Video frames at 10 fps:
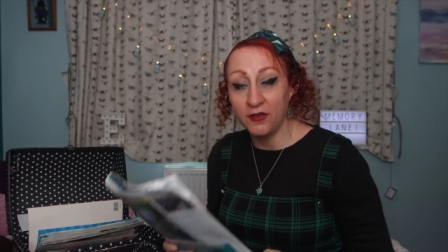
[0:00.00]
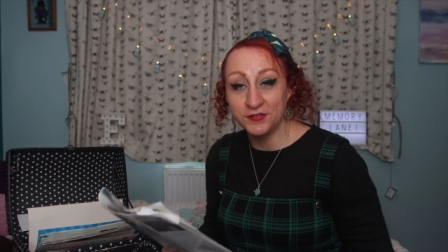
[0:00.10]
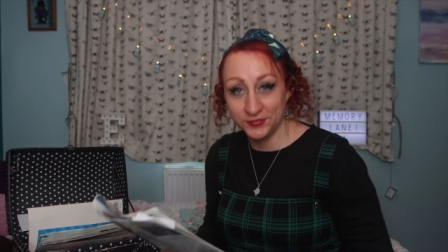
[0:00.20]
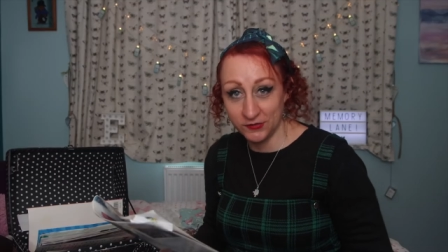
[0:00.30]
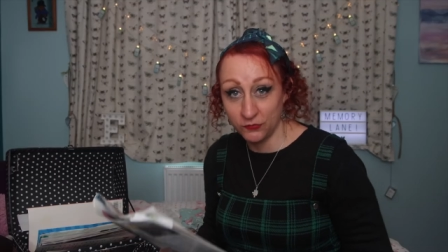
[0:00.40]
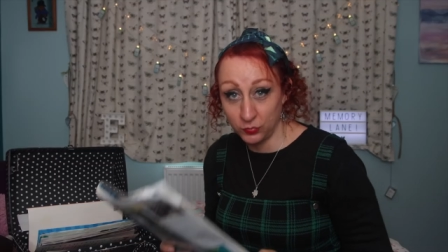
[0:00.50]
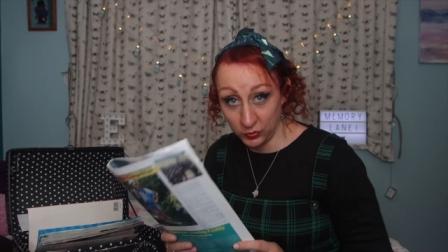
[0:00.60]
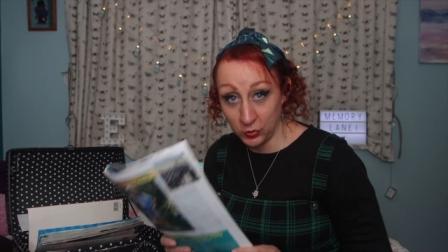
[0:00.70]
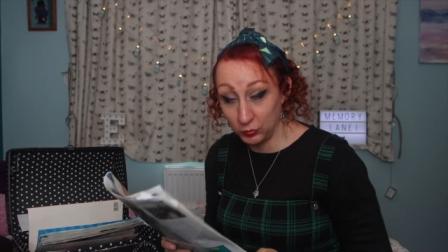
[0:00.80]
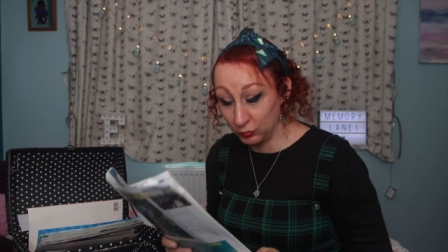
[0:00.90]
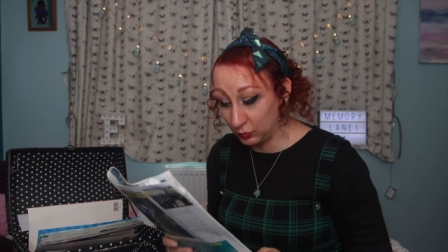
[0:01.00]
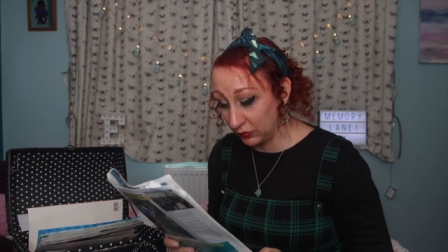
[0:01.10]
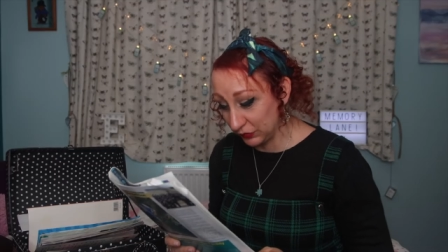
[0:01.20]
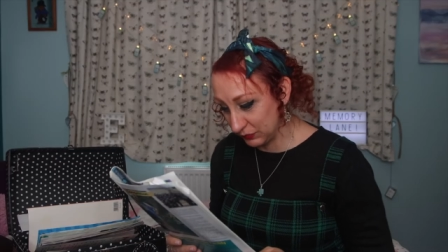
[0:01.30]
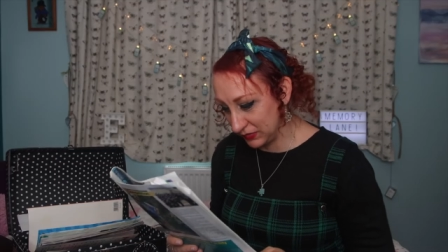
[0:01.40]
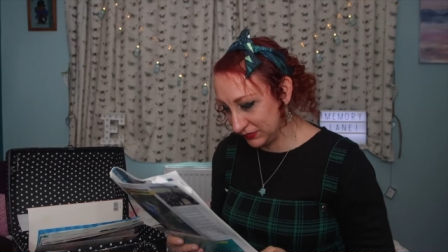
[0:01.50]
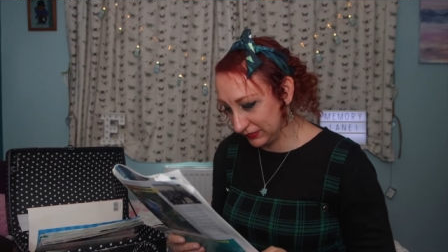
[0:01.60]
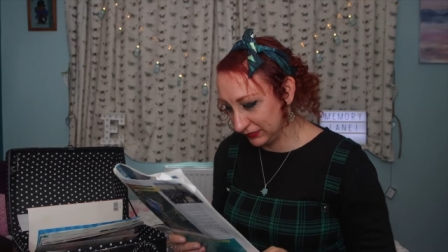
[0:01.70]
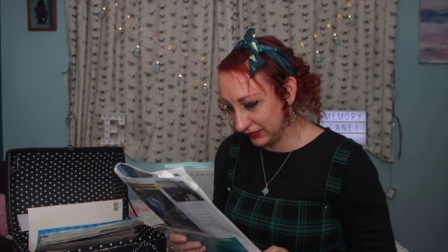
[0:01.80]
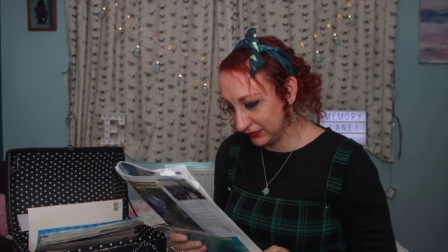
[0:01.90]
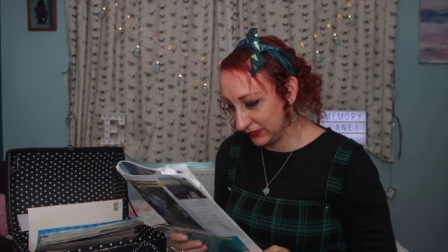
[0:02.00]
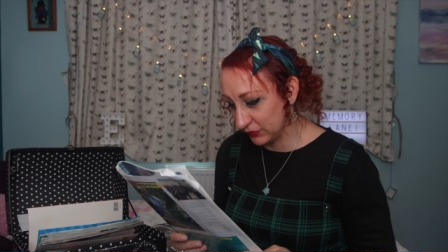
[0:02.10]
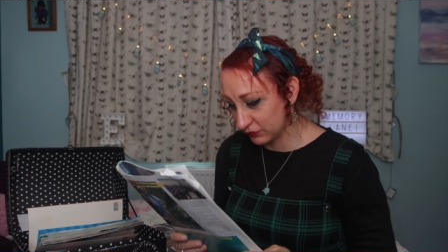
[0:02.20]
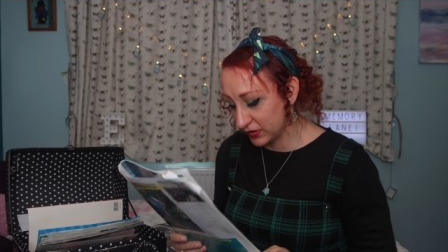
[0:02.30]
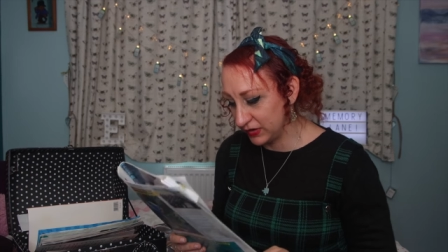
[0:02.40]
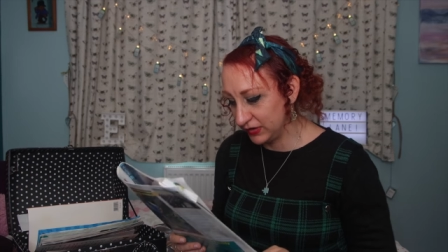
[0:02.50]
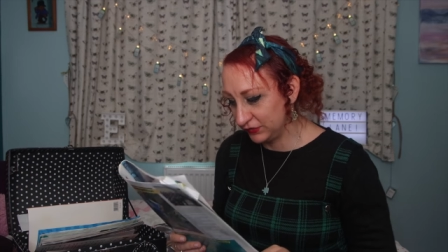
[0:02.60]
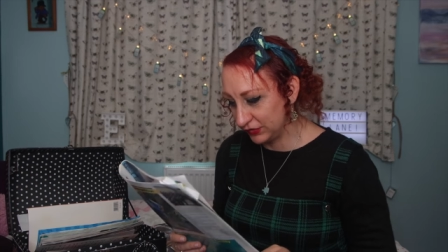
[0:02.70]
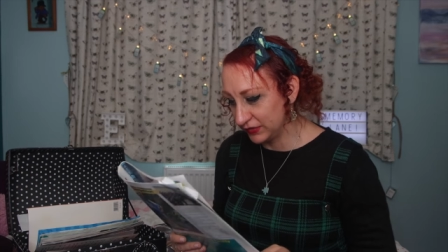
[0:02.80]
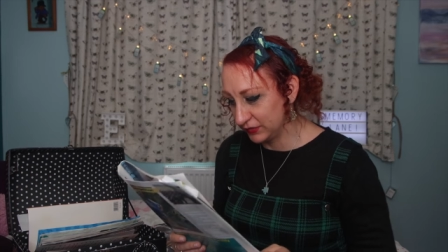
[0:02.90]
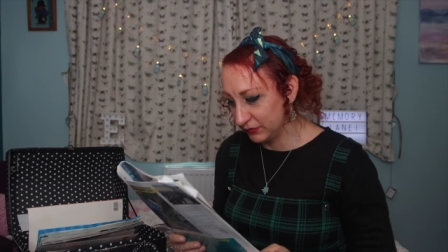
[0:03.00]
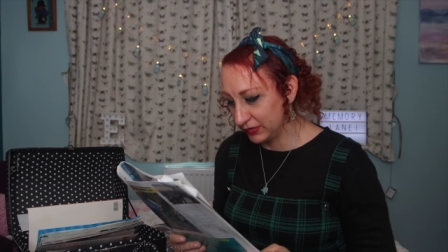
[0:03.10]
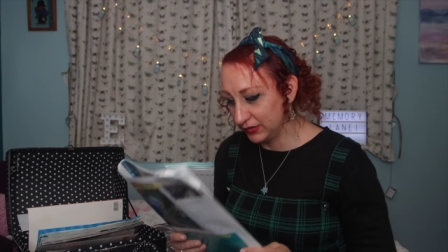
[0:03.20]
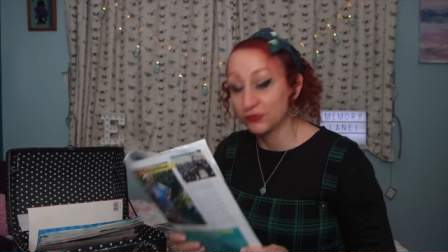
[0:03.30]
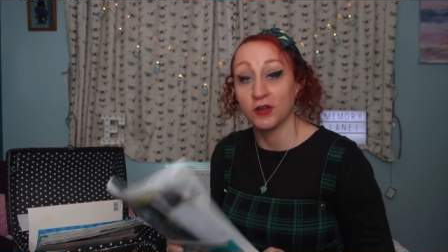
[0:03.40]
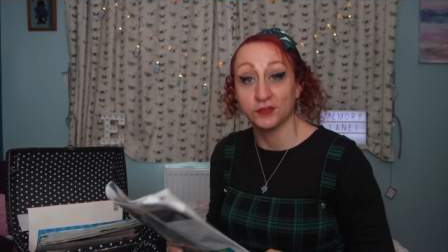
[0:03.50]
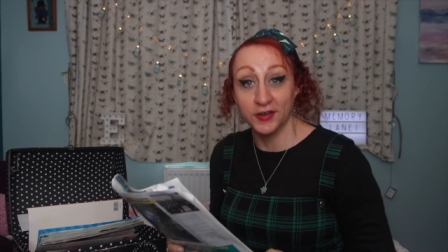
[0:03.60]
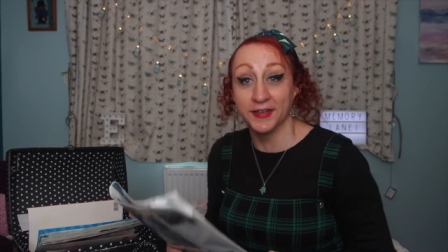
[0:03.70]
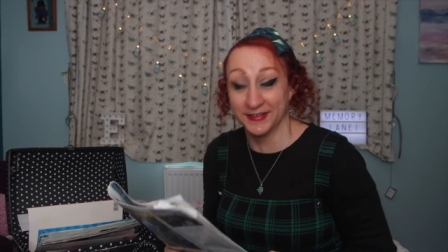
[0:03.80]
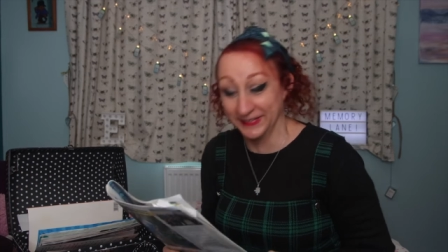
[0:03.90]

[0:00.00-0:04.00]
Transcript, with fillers: idea of what cool was reading this is really genuinely tragic.